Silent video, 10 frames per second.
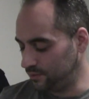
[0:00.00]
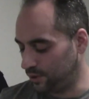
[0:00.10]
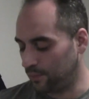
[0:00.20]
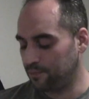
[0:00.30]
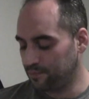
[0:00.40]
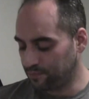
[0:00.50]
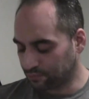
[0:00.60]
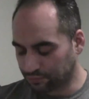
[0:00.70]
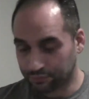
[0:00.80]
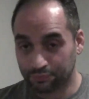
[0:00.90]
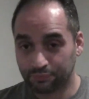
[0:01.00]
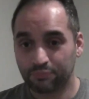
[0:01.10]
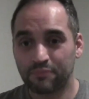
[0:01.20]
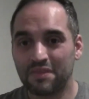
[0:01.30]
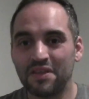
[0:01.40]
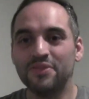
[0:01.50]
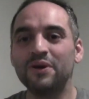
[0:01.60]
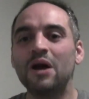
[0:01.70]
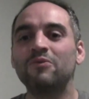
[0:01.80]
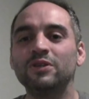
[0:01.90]
You know,
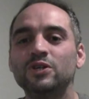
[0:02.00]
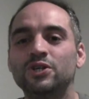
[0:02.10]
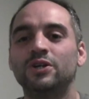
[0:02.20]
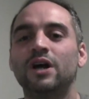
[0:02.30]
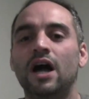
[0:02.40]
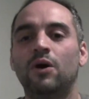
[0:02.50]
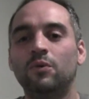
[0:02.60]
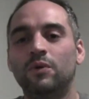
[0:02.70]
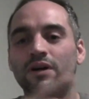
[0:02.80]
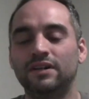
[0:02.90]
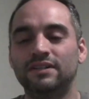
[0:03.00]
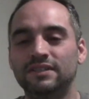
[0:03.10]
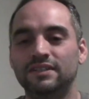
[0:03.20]
they're not really sure how